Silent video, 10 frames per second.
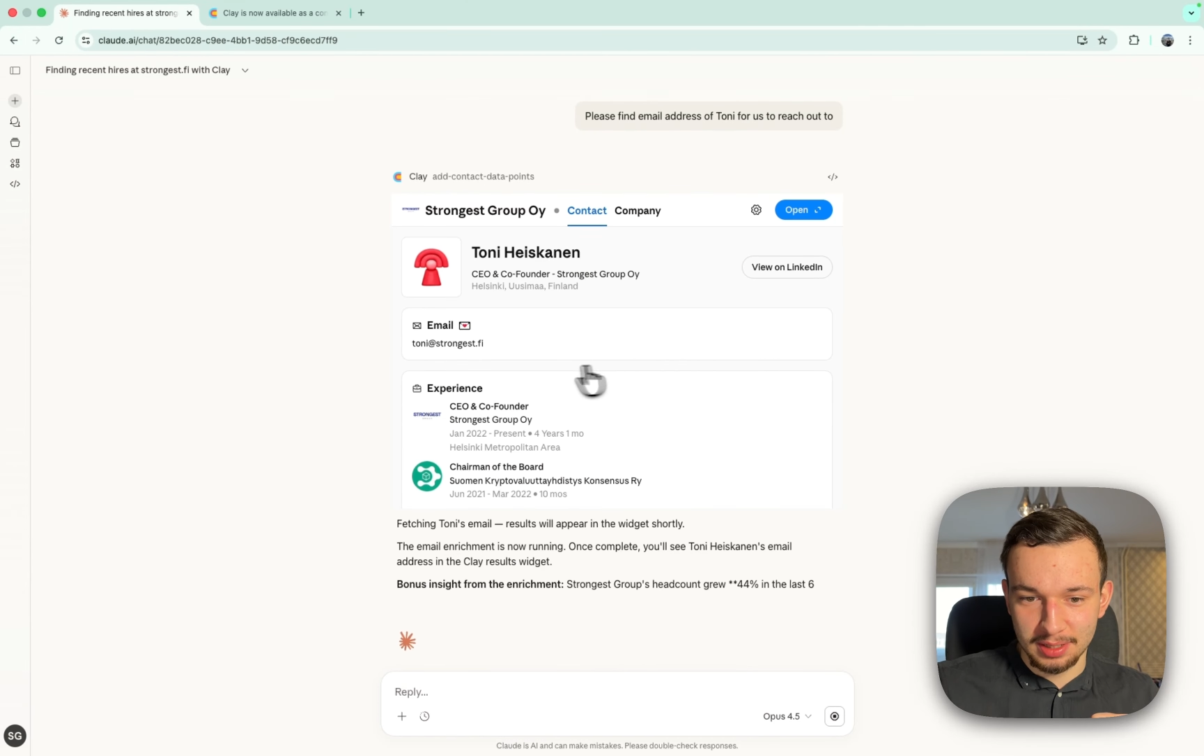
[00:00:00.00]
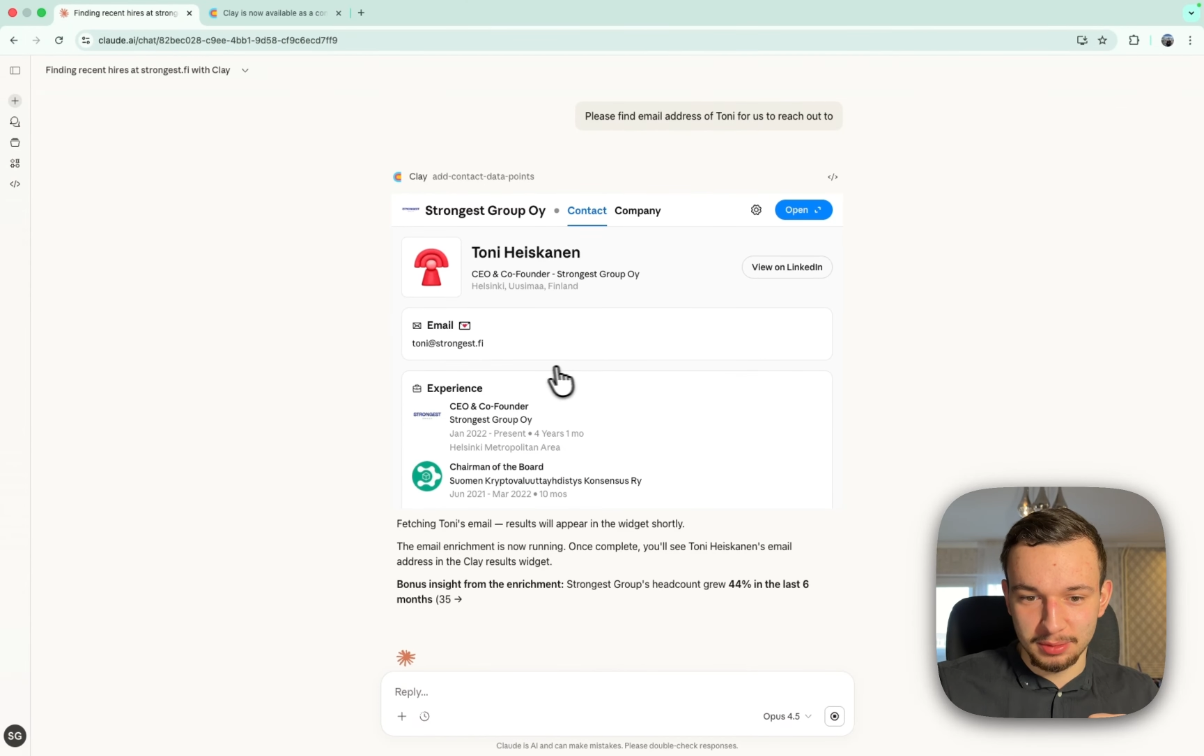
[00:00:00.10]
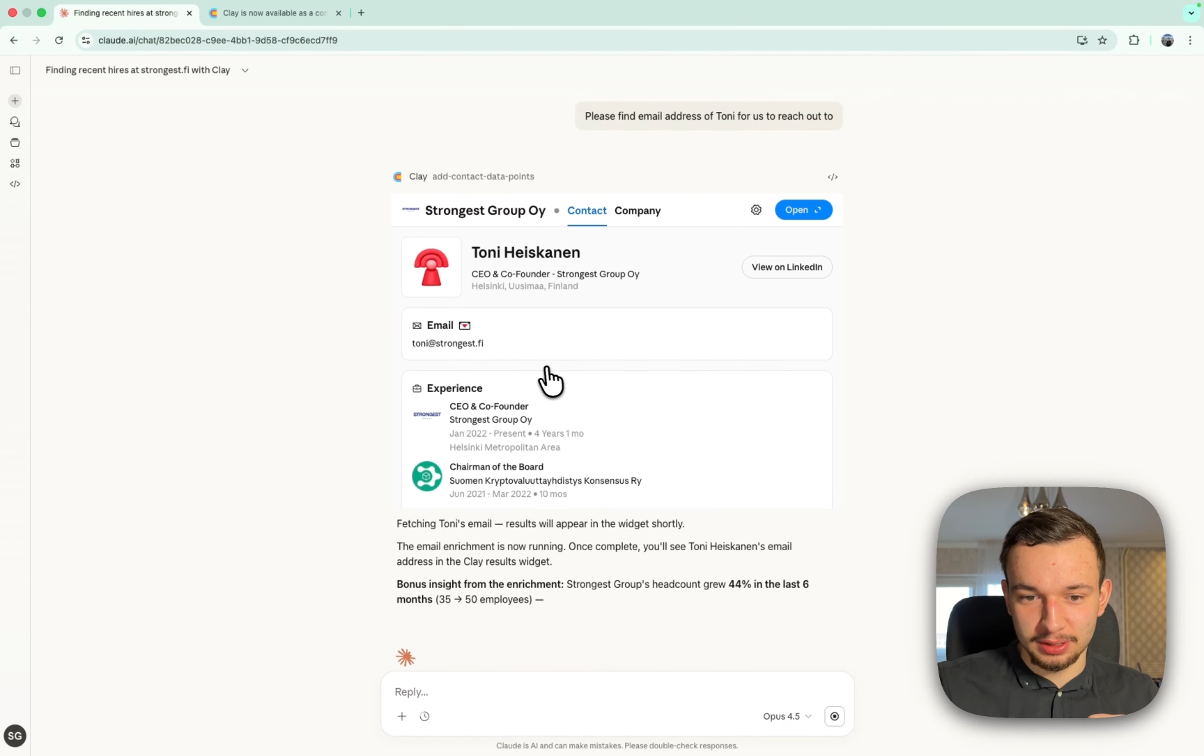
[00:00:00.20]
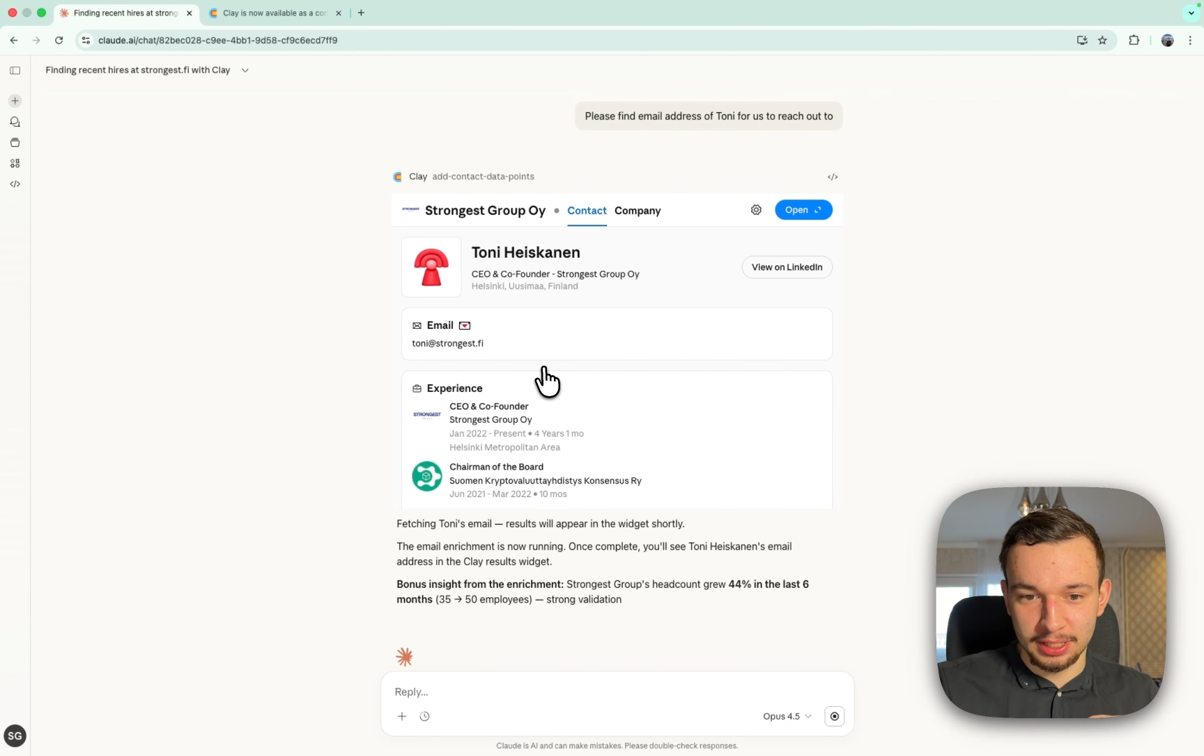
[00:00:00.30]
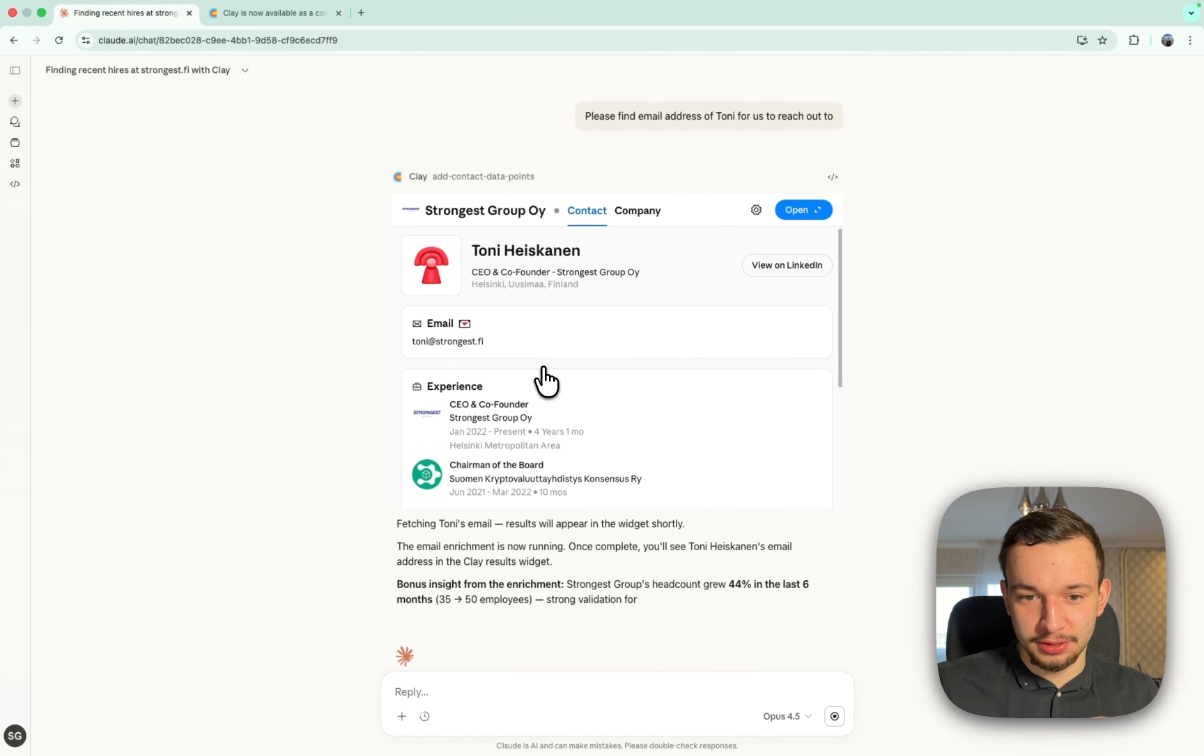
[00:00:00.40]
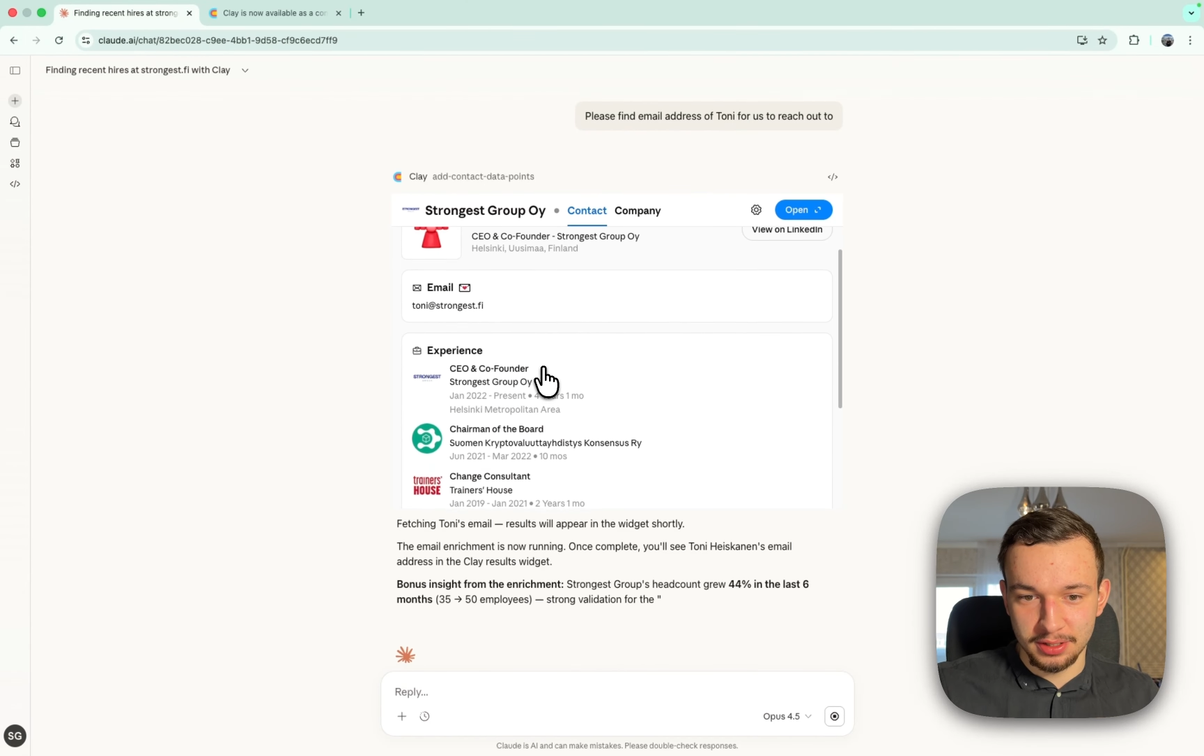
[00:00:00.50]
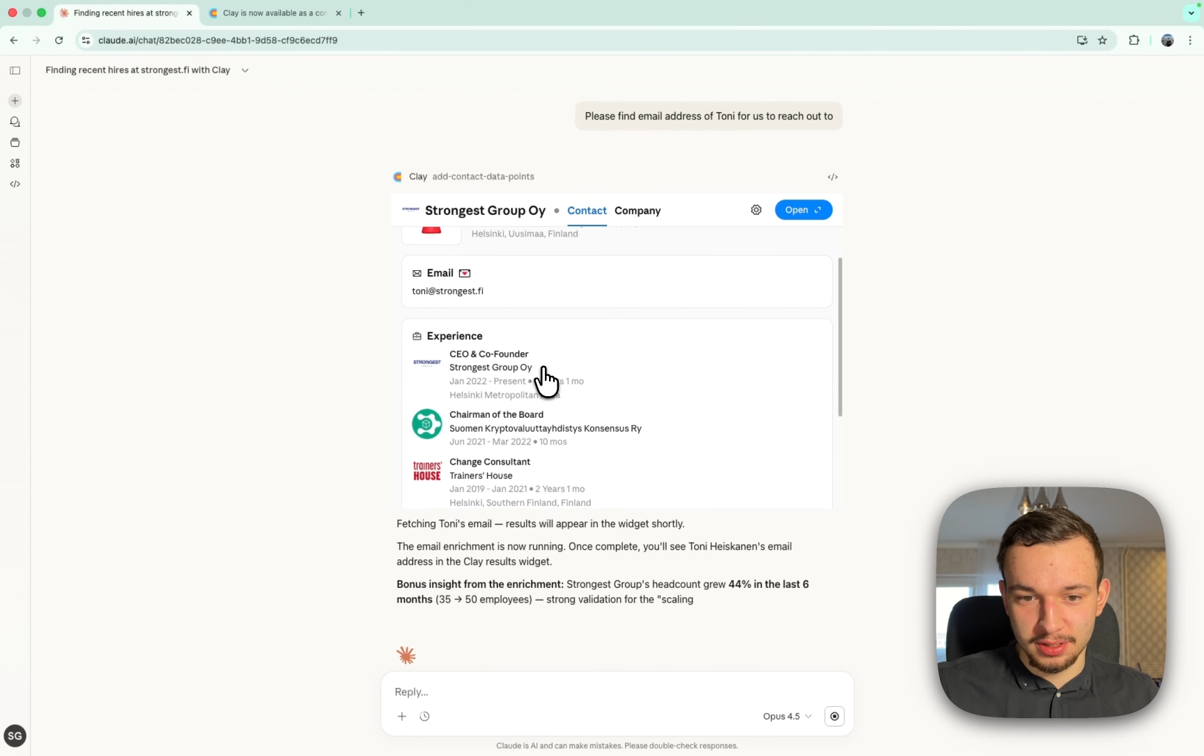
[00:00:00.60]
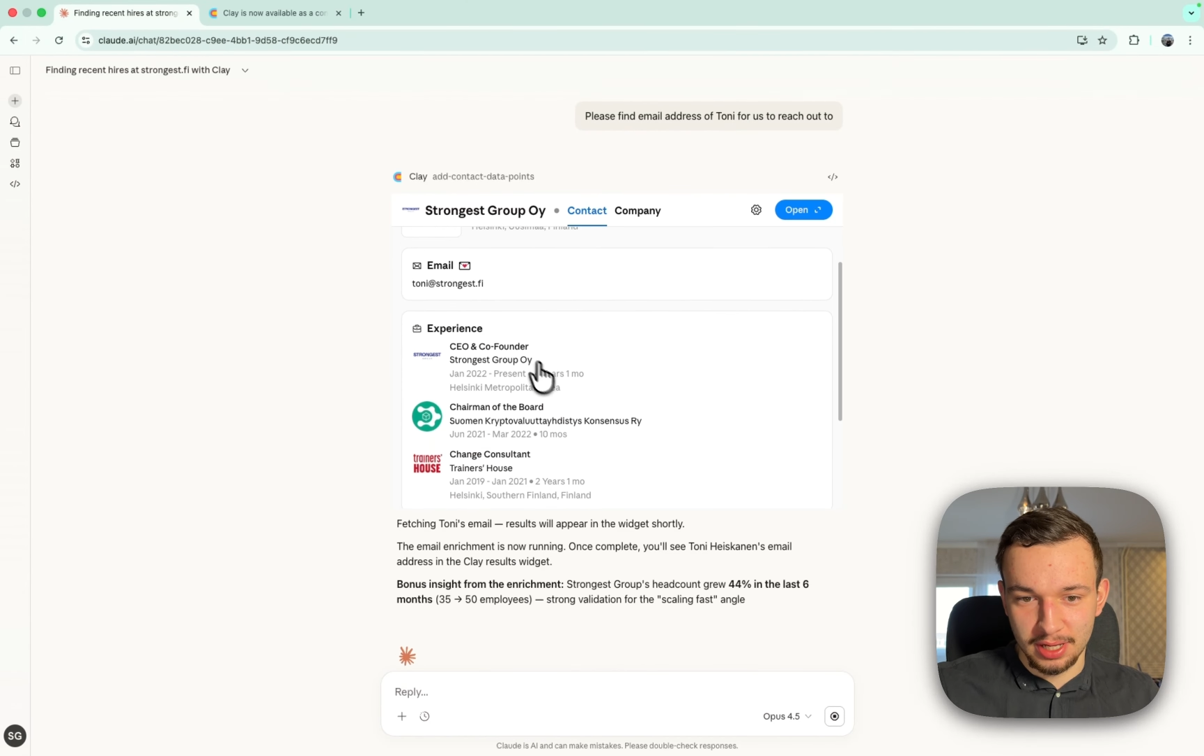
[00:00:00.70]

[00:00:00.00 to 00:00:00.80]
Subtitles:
email address.